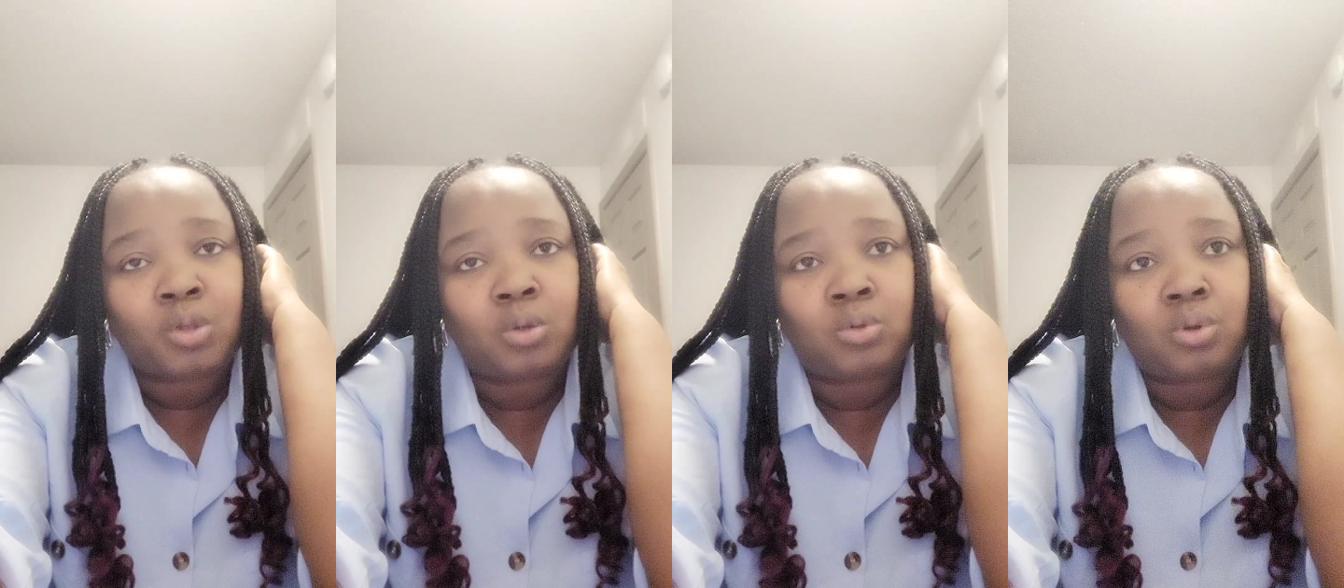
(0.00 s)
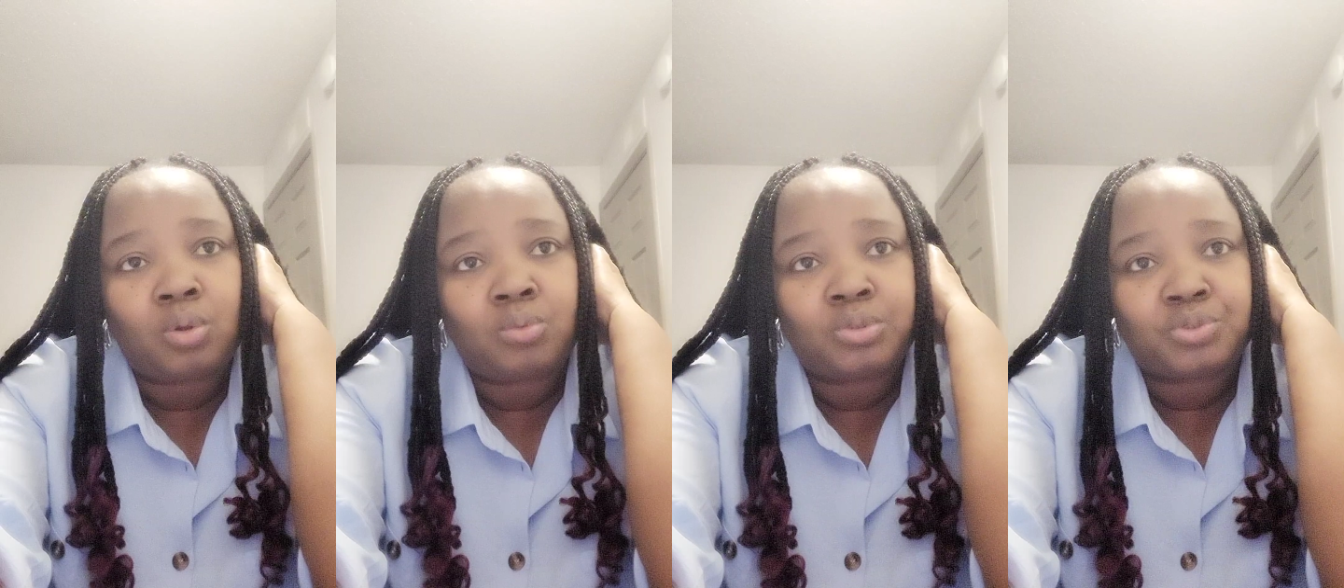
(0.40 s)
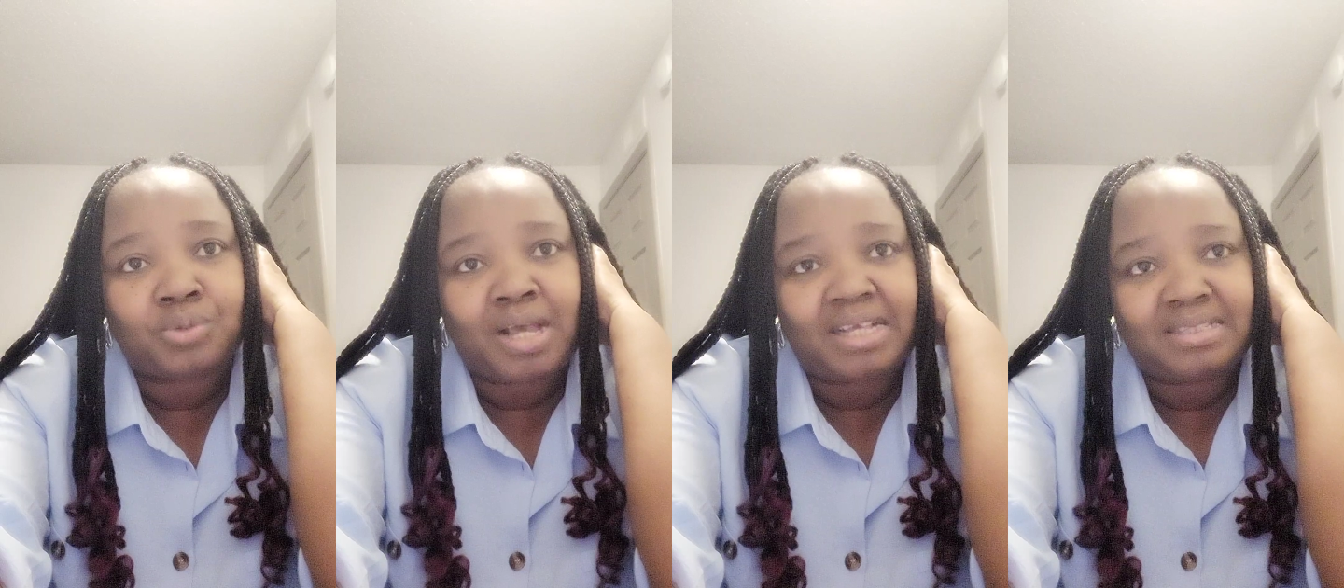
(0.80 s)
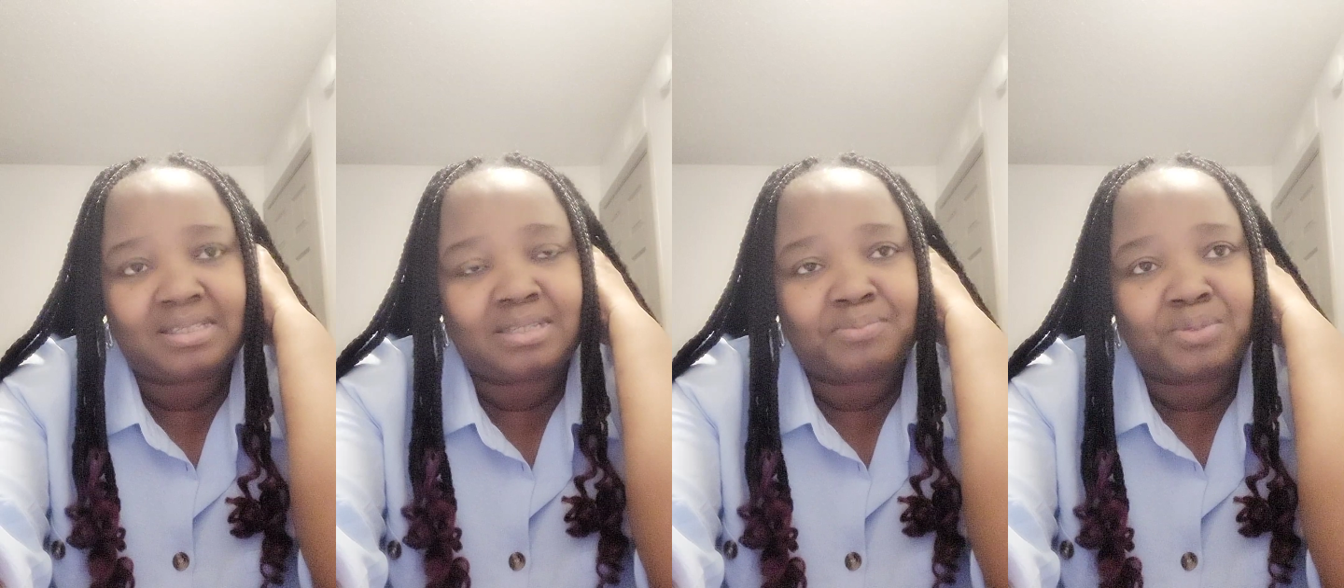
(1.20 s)
on all what to
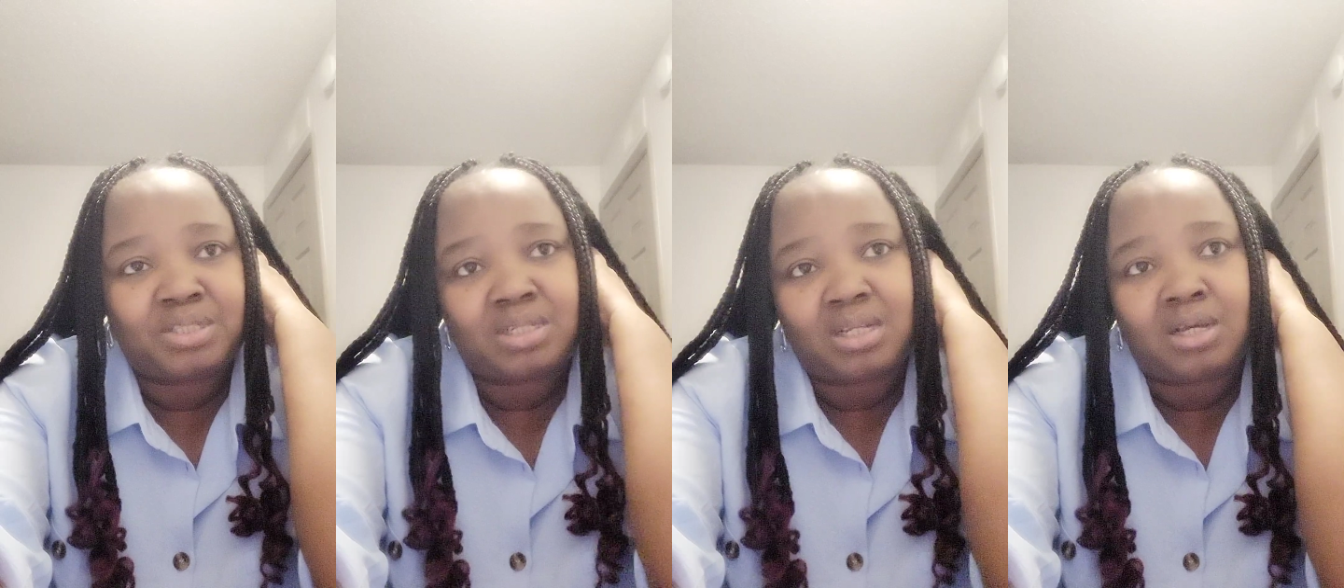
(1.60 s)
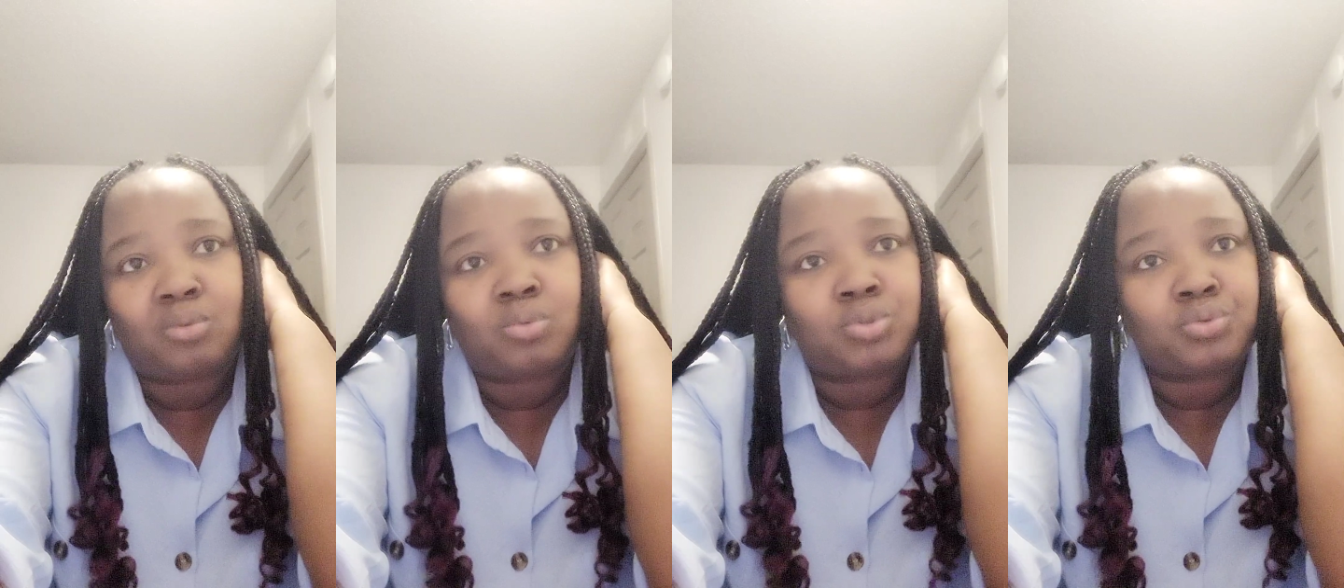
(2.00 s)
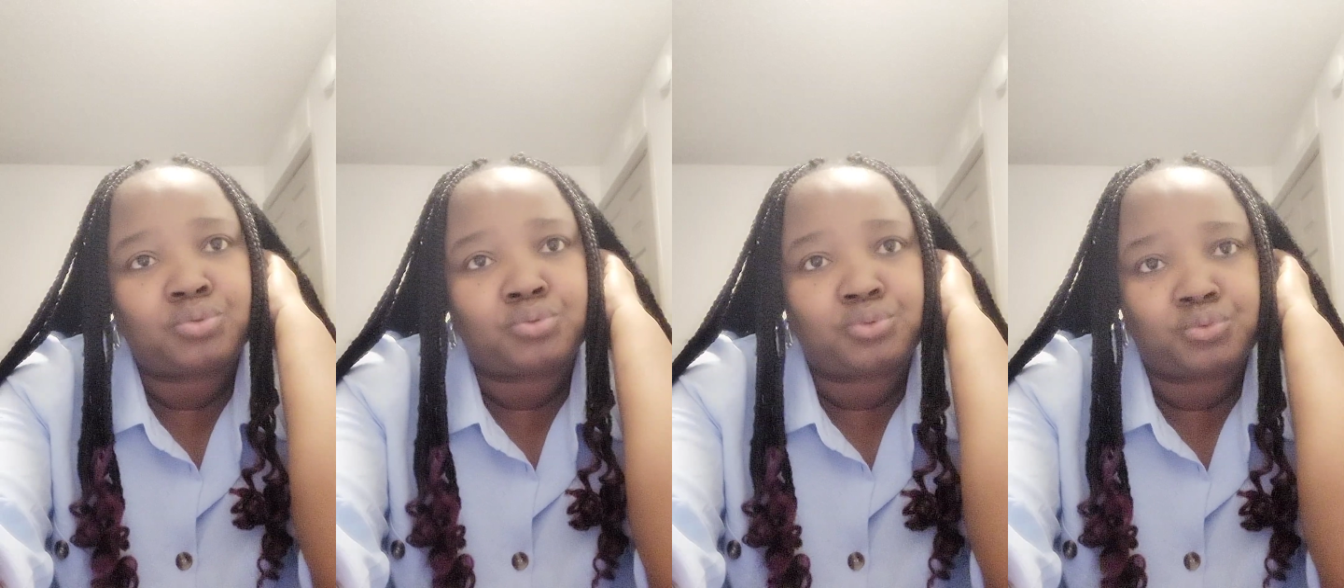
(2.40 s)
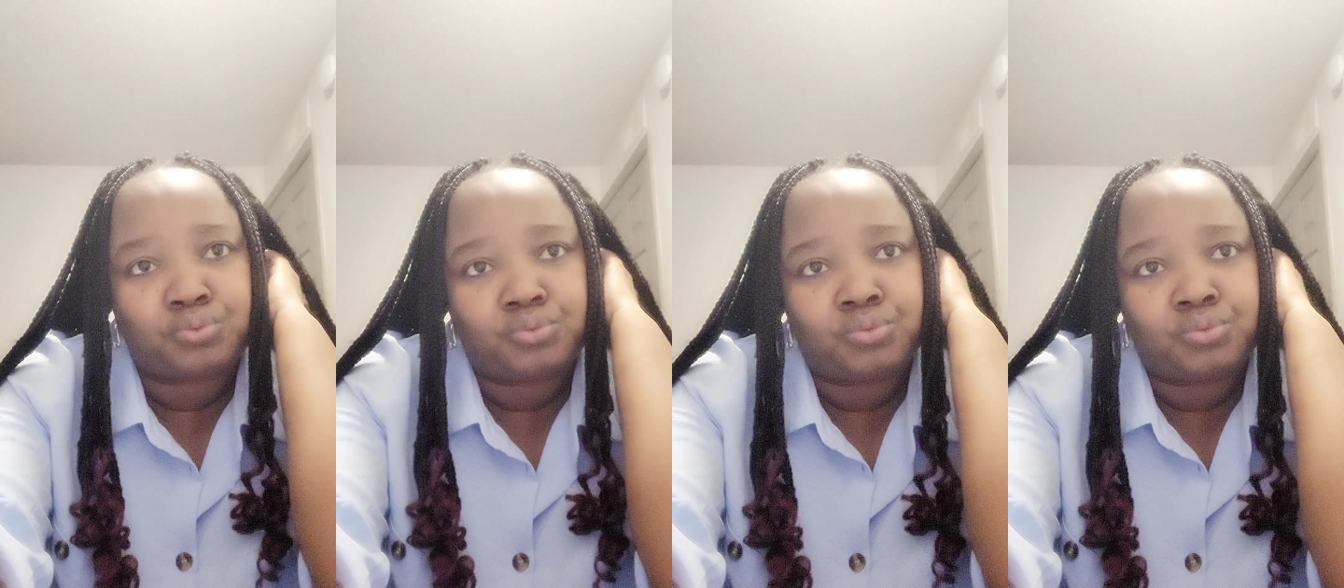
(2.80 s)
ask the patient and what to do.